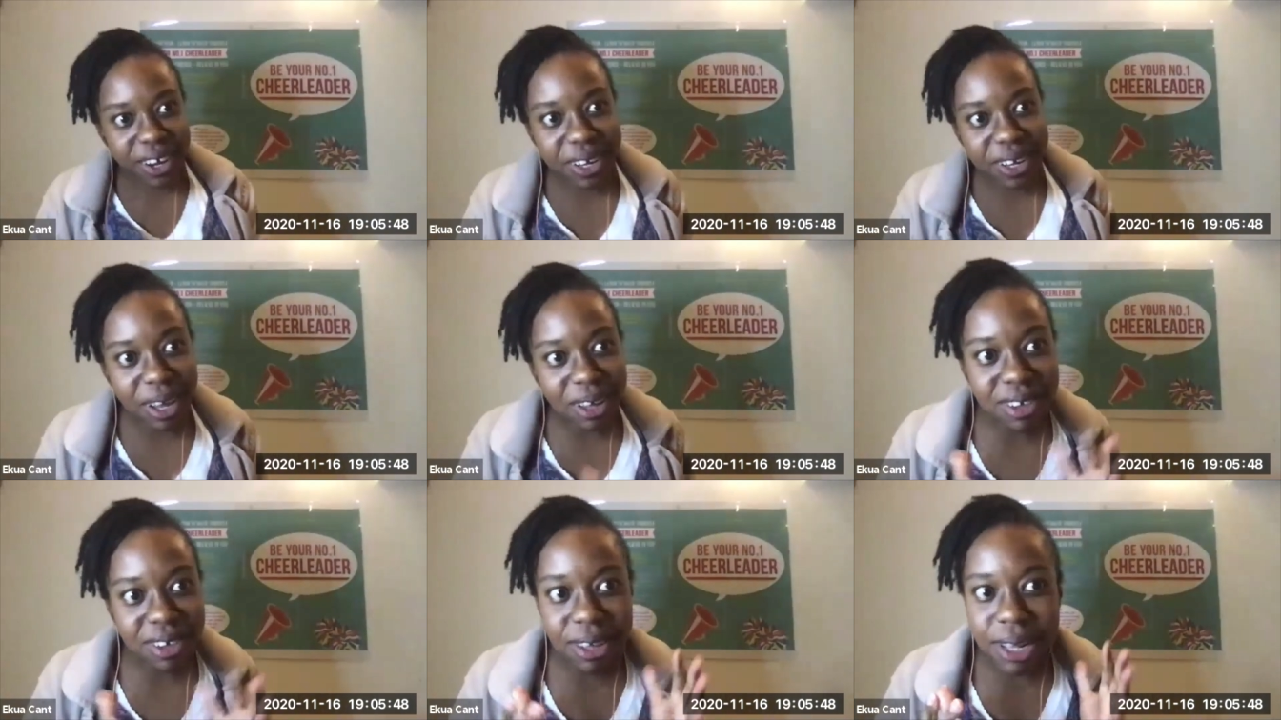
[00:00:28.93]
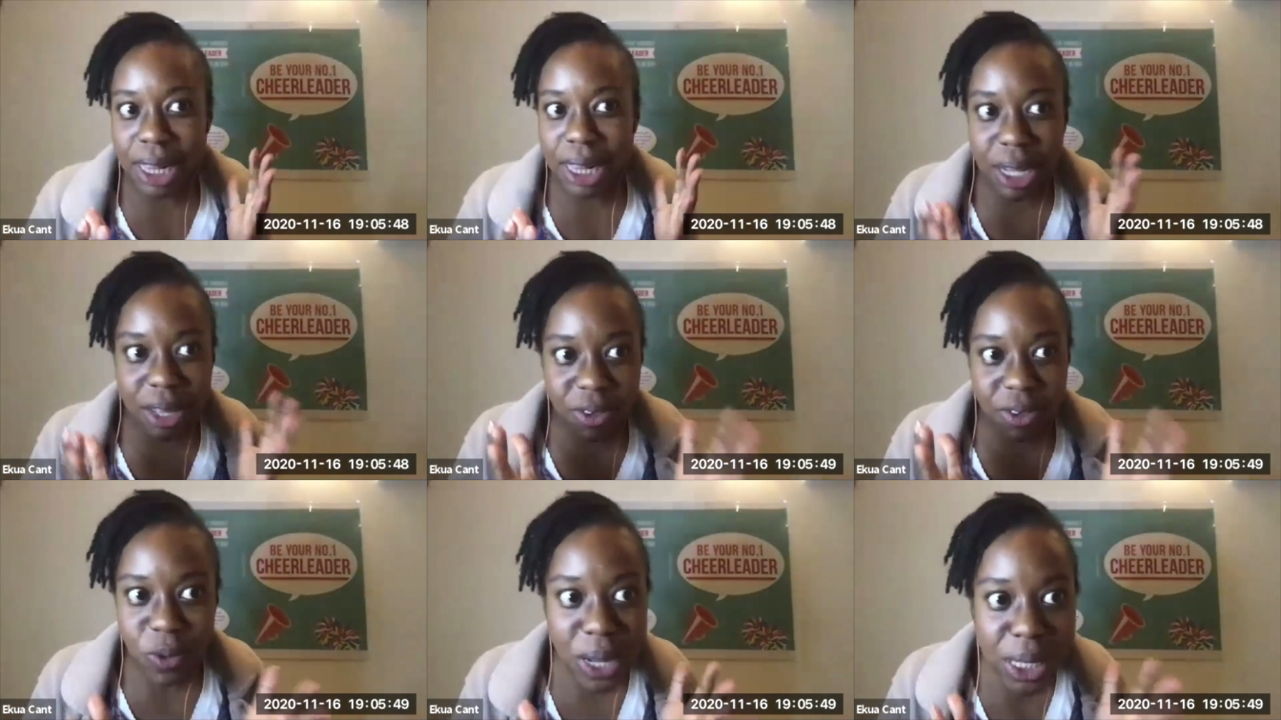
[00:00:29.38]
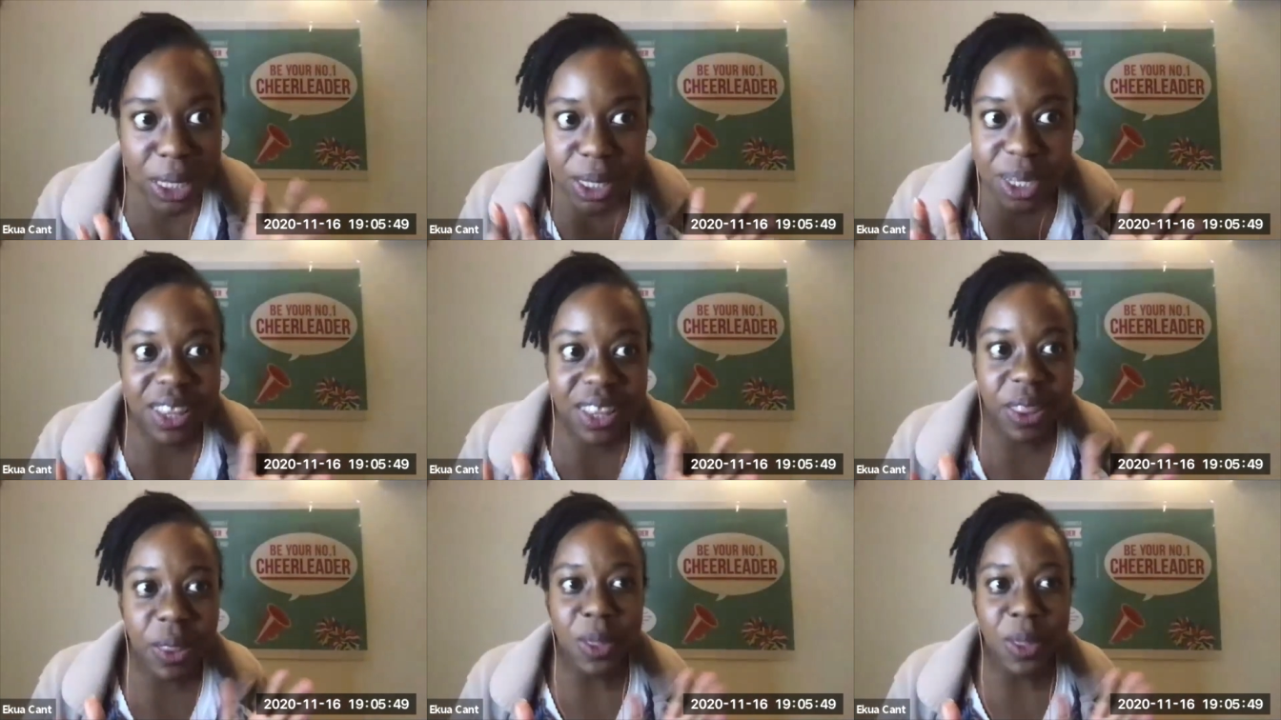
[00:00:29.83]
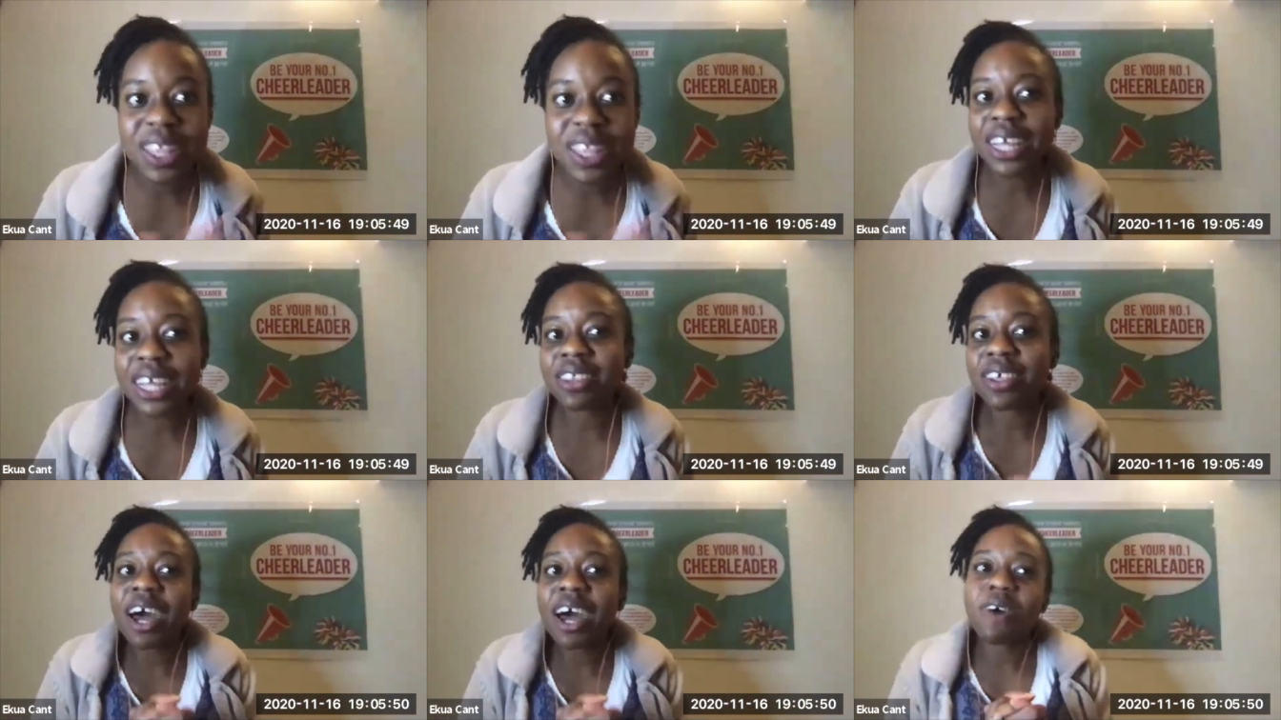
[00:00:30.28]
and ask her loads of questions in this
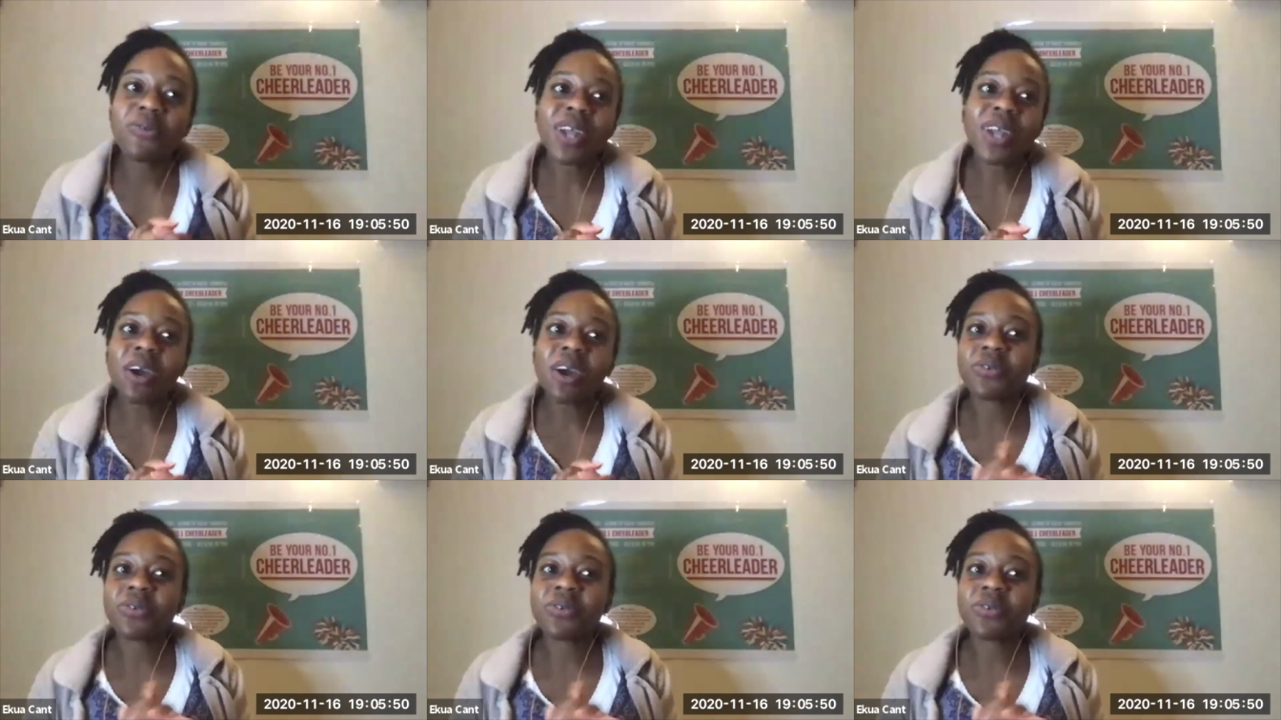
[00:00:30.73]
next half an hour,